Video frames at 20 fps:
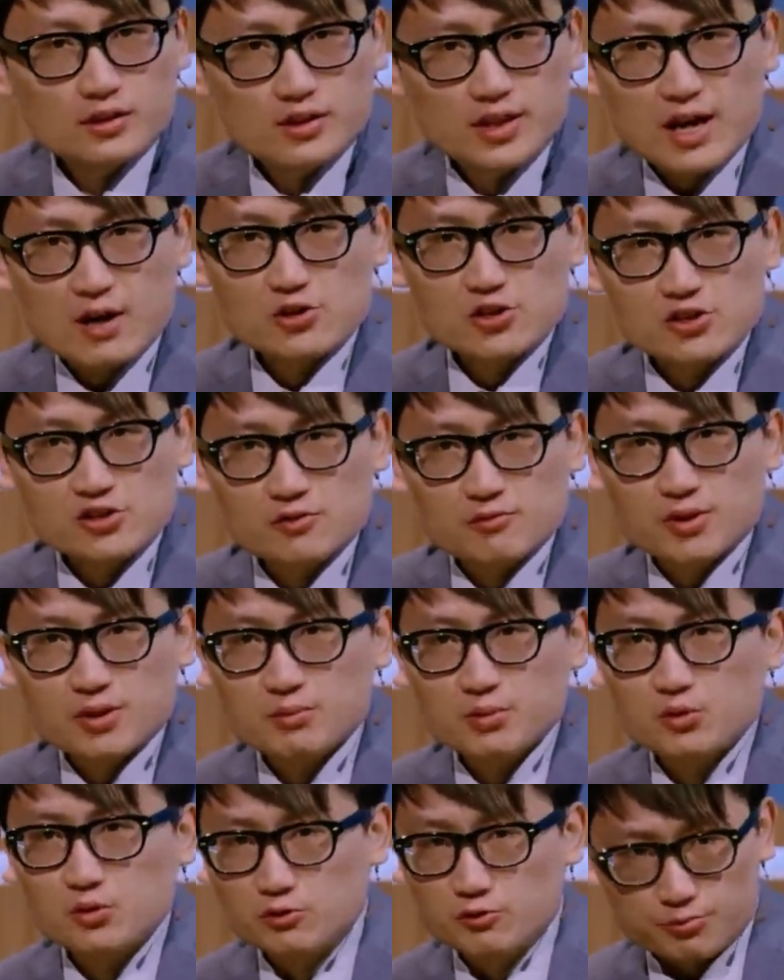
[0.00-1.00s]
thousands of
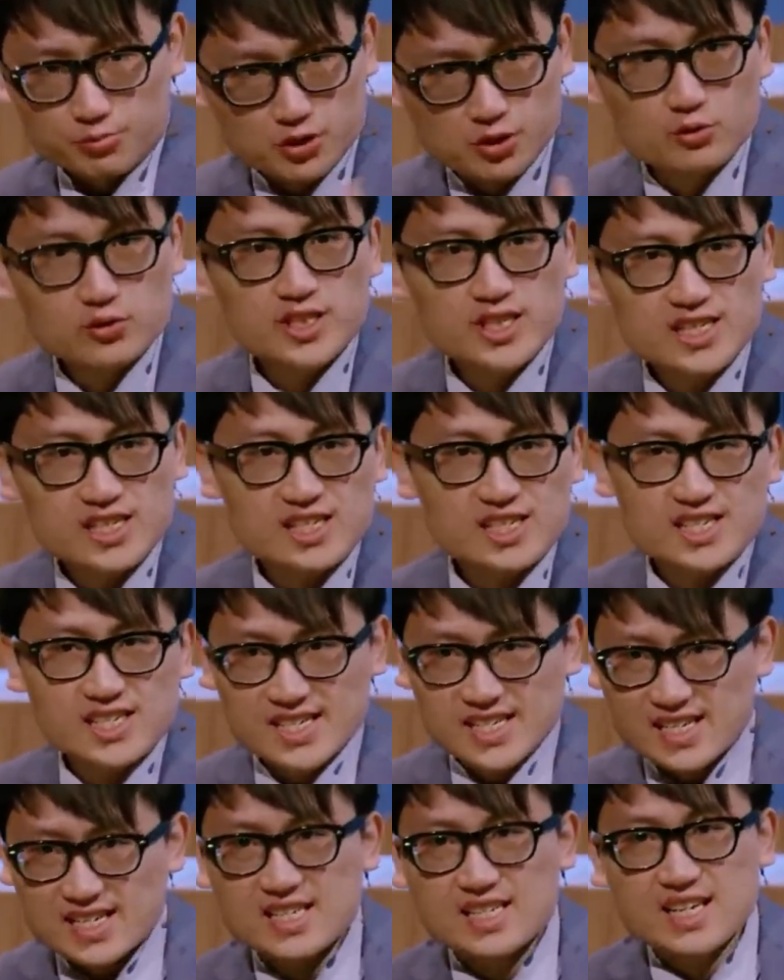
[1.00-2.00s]
people who've protested
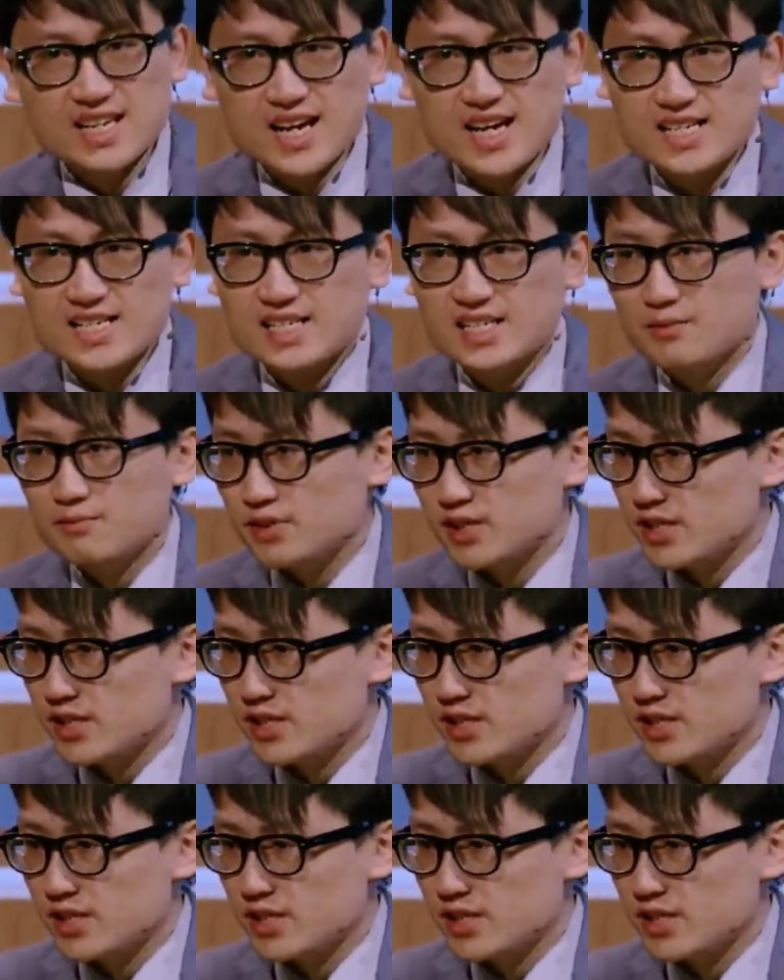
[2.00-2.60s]
against that idea,